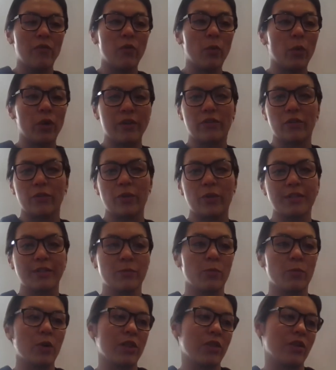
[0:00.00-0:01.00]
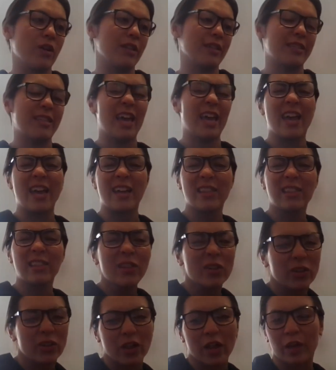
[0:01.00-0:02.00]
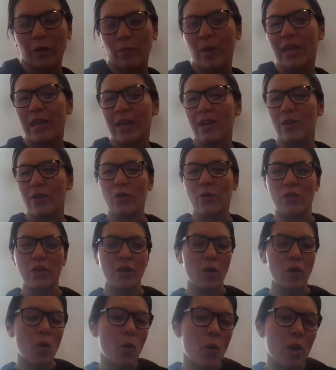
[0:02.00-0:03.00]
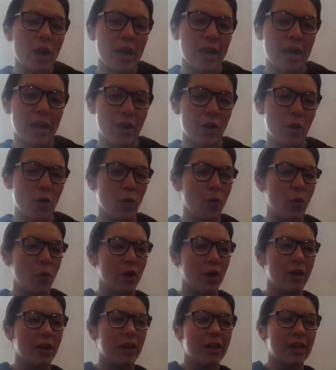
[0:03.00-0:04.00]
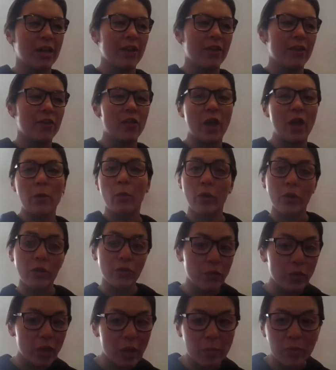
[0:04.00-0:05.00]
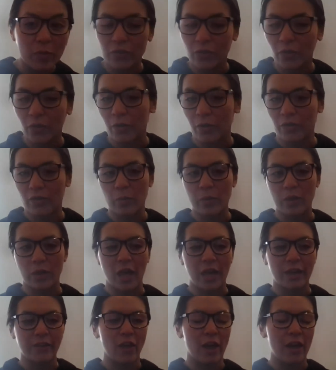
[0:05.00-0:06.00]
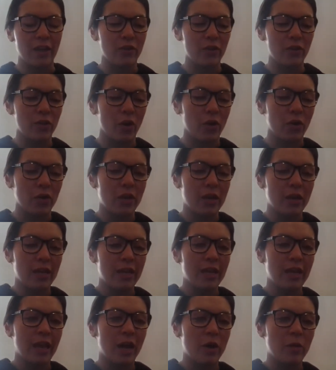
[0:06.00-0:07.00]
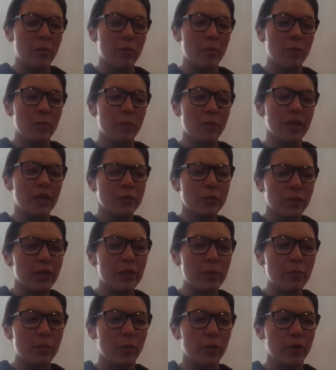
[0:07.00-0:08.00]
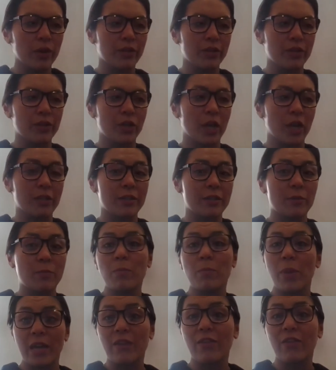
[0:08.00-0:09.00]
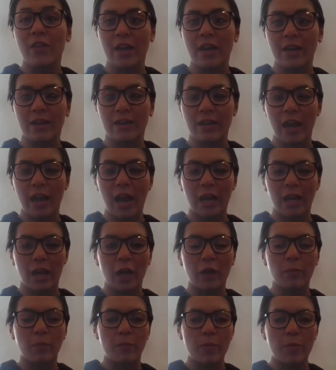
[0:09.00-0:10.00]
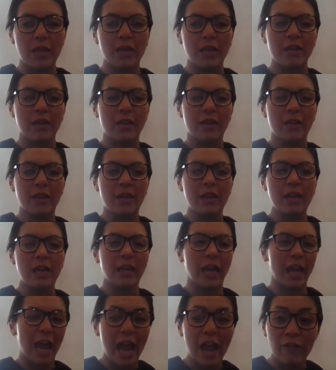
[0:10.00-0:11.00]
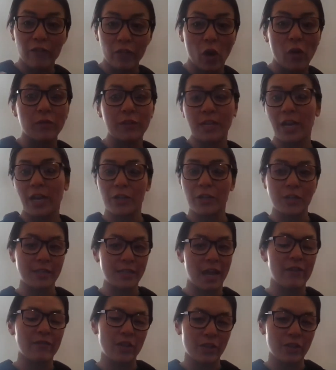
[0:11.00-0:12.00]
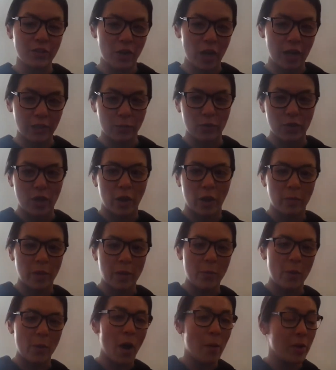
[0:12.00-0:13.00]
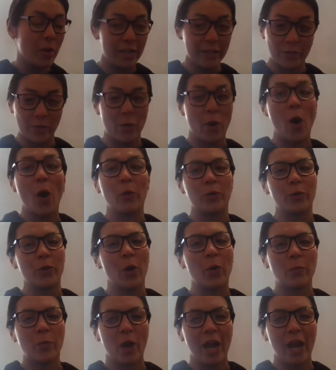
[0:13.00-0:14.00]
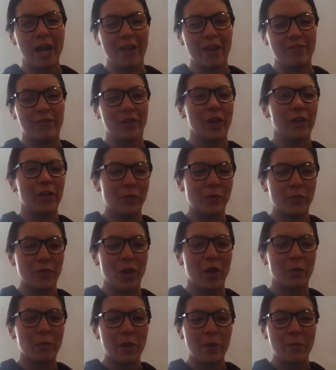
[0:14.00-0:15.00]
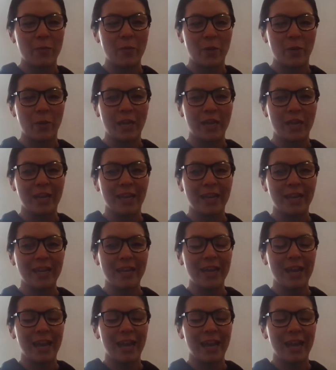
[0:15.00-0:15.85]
for whatever reason, whether it's they look like me or they're queer or they want to do chemistry or something like that, you know, um, it's really important to just be there and like be like have conversations, have these chats with young people. I mean, it's your whole job, right? Have chats with young people and yeah.